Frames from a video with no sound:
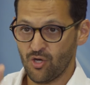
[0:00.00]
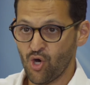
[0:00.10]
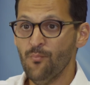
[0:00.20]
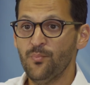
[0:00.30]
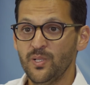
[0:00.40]

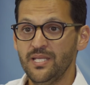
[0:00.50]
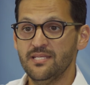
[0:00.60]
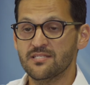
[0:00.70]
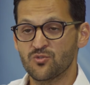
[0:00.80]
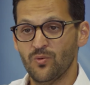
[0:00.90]

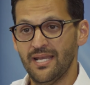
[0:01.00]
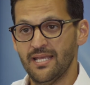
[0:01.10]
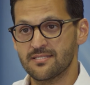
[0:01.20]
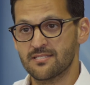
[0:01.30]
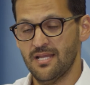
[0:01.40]
companies as well
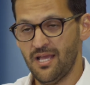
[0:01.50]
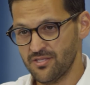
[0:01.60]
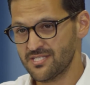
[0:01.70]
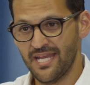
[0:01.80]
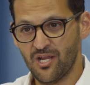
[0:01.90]
as other
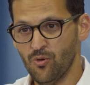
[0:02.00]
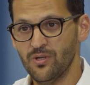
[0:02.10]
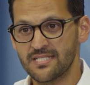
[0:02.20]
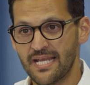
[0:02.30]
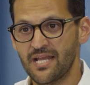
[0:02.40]

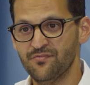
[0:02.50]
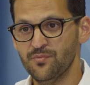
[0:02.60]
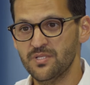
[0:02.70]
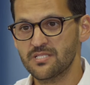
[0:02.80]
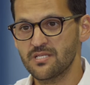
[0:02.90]
stakeholders like
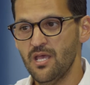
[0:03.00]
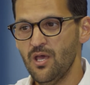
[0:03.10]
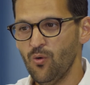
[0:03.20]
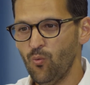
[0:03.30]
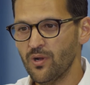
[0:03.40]
governments,
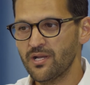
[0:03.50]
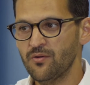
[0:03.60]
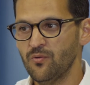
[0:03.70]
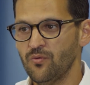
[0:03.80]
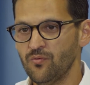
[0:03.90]
what
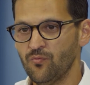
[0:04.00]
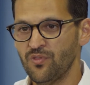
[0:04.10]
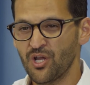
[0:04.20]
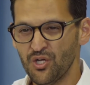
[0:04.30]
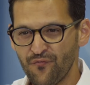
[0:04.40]
are the
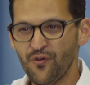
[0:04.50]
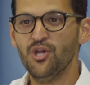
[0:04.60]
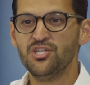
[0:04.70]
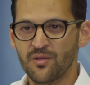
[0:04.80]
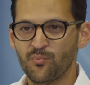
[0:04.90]

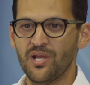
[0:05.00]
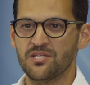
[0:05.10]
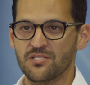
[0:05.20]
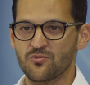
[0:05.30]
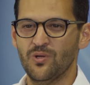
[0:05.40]
converging
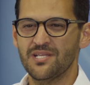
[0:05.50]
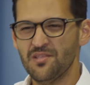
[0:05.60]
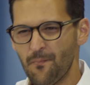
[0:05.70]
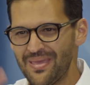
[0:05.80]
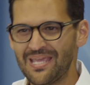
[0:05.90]
pressures? What is
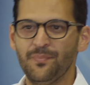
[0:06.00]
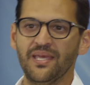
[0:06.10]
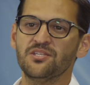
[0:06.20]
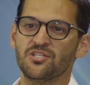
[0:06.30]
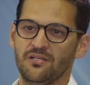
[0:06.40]
the big
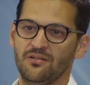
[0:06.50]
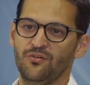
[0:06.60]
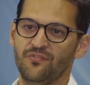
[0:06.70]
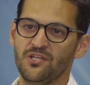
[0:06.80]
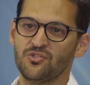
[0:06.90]
picture of
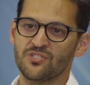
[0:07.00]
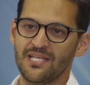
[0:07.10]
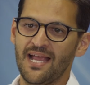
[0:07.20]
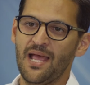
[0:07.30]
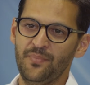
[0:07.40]
issues that
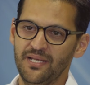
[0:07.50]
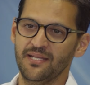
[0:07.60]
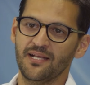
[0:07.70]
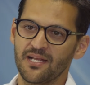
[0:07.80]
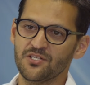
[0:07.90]
are happening
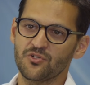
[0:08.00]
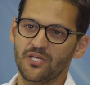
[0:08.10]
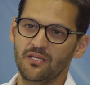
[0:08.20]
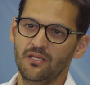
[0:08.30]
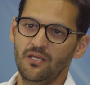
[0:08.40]
in a
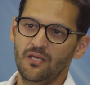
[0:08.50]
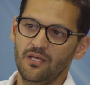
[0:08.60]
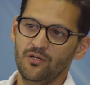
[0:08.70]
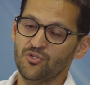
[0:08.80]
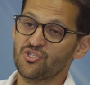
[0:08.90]
country?
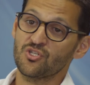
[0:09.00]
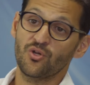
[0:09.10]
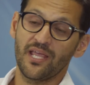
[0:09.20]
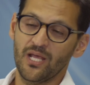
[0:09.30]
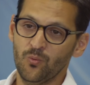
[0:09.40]
Not just
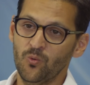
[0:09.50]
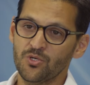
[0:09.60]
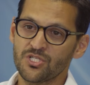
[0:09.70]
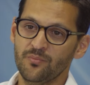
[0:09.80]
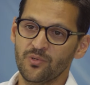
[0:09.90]
looking at
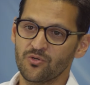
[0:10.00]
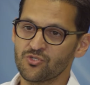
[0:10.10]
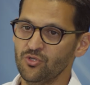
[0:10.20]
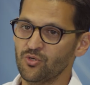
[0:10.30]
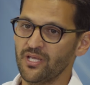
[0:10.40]
water, but
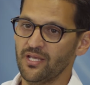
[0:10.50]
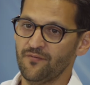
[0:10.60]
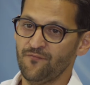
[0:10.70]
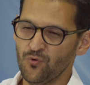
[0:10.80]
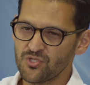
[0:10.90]
also looking at
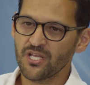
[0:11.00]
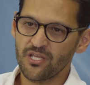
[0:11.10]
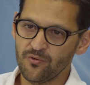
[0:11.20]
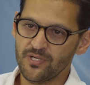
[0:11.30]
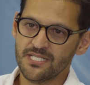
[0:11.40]
food
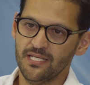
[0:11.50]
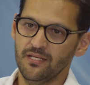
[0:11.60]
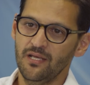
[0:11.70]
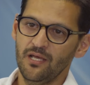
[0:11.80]
security,